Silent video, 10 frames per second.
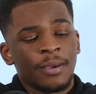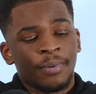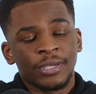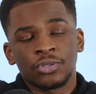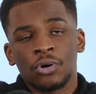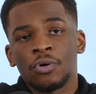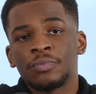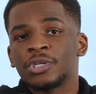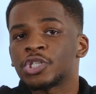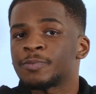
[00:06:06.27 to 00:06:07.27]
But it's not
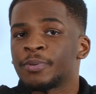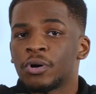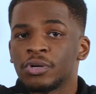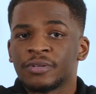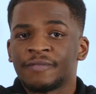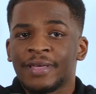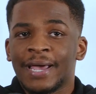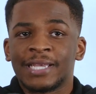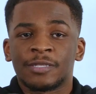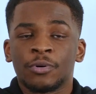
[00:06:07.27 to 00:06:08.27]
only just because of
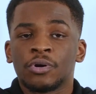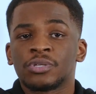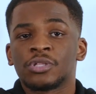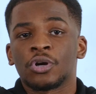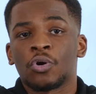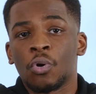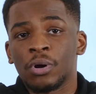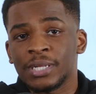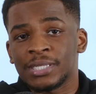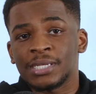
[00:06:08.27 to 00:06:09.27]
that. It's because of the
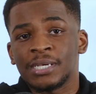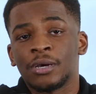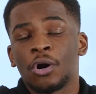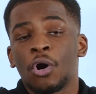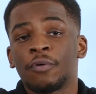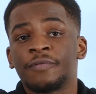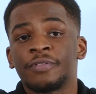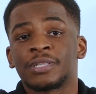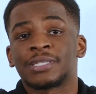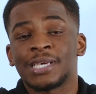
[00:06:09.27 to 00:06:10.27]
quality of
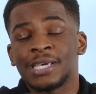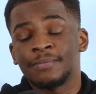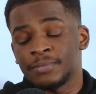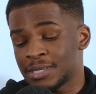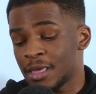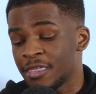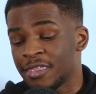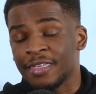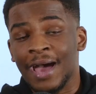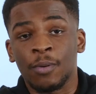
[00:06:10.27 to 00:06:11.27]
the teams
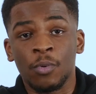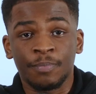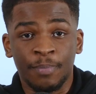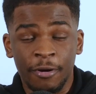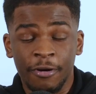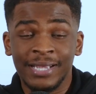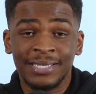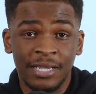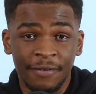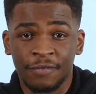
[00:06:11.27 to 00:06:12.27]
that were
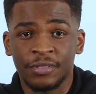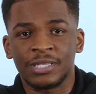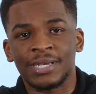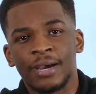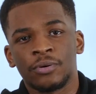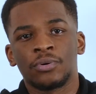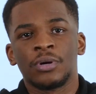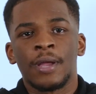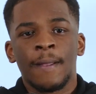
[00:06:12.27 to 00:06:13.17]
pressing for the title.